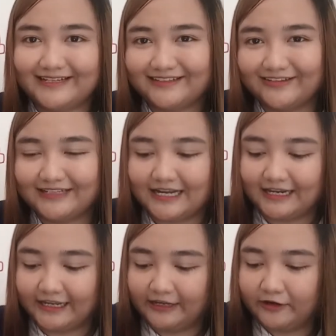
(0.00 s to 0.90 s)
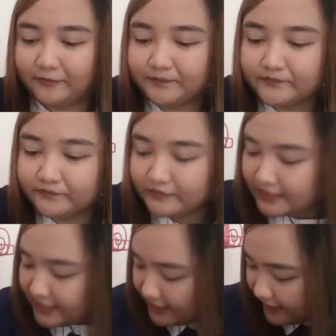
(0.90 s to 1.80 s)
Ito, nilalagay ko.
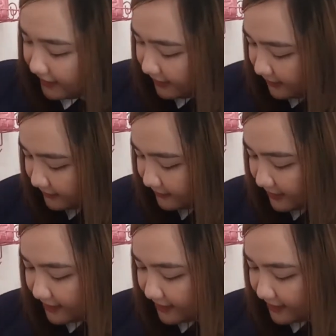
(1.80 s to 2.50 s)
And